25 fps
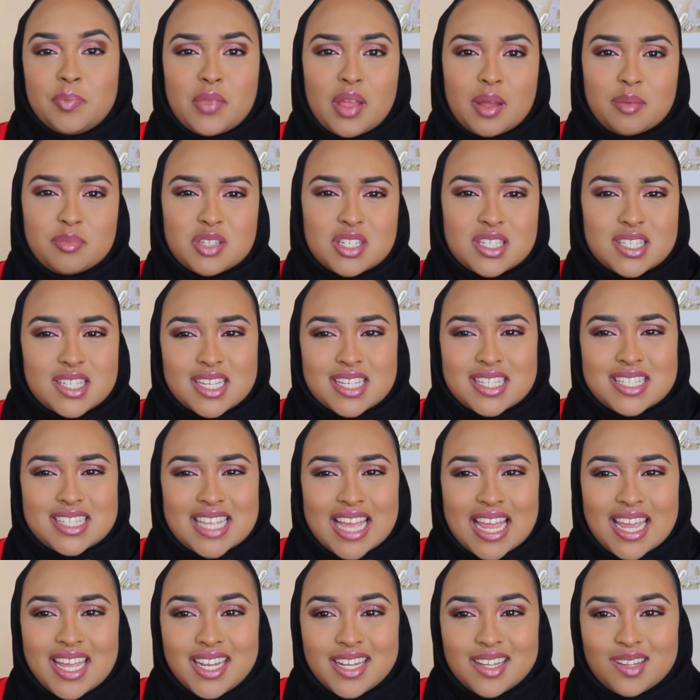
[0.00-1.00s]
I'm just
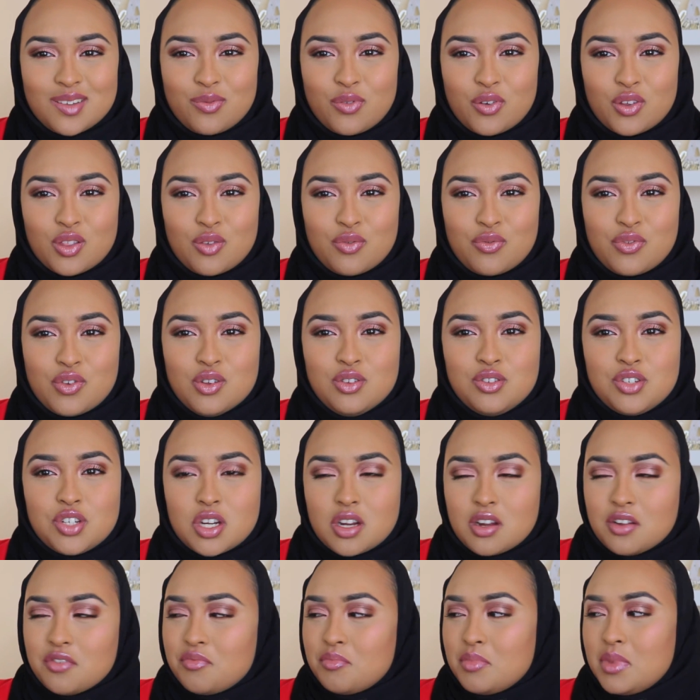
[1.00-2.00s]
excited for the future
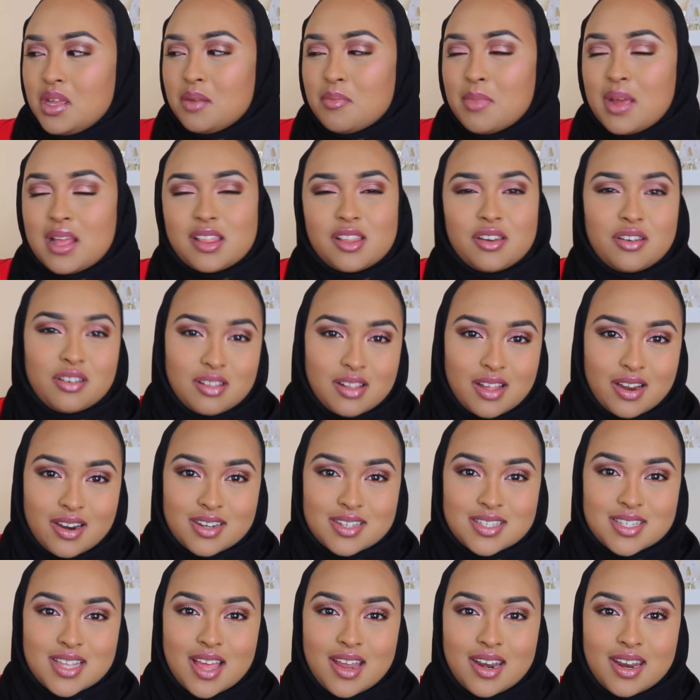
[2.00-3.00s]
of me and my little
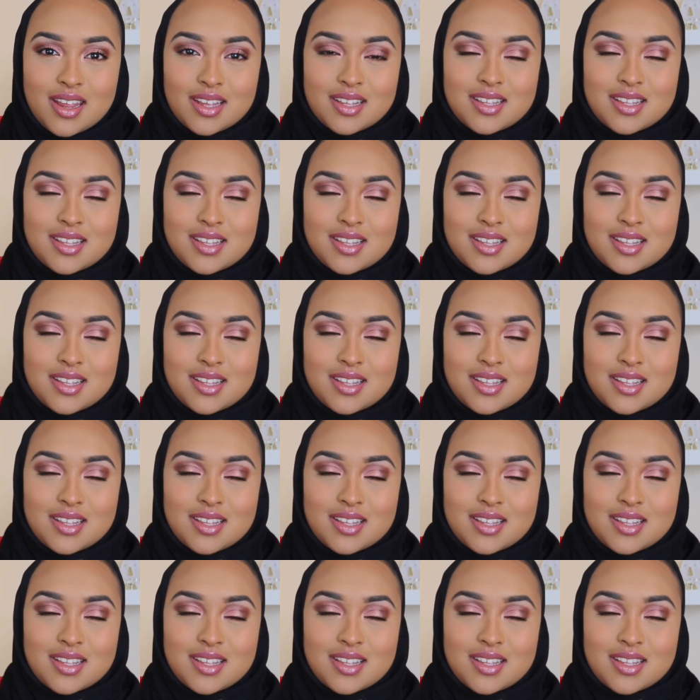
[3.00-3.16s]
Clarisonic.